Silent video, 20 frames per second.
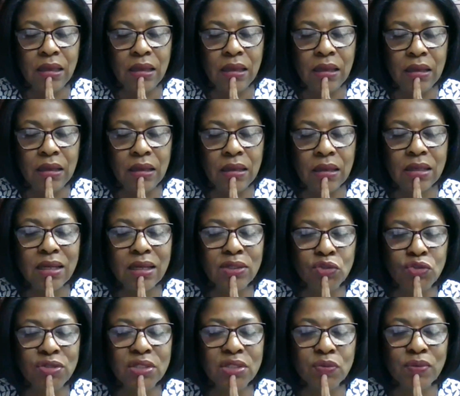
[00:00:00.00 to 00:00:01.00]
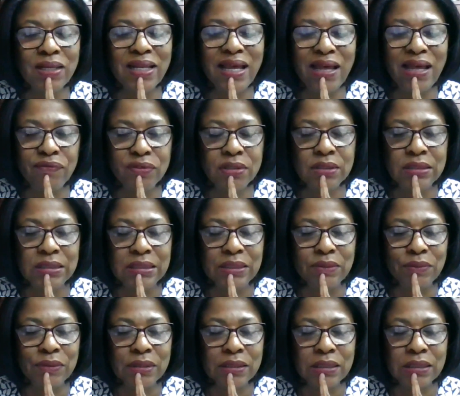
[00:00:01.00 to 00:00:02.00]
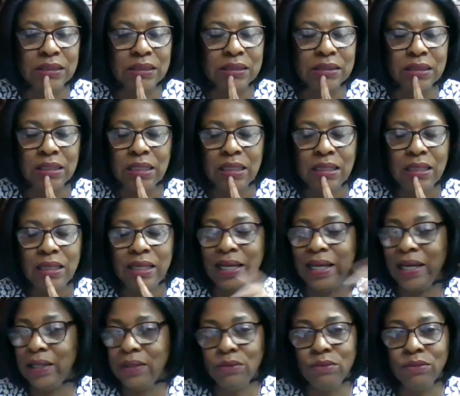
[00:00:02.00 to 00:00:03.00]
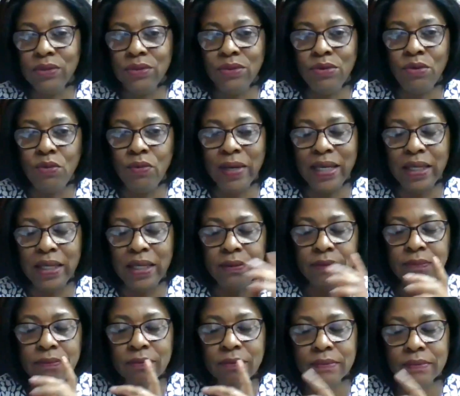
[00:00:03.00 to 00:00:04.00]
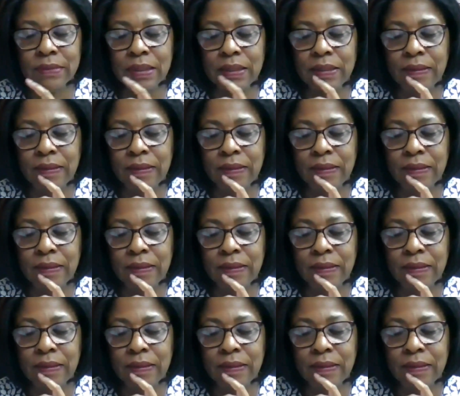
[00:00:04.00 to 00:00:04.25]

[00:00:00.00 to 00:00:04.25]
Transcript: countries will have to deal with it. I don't know when,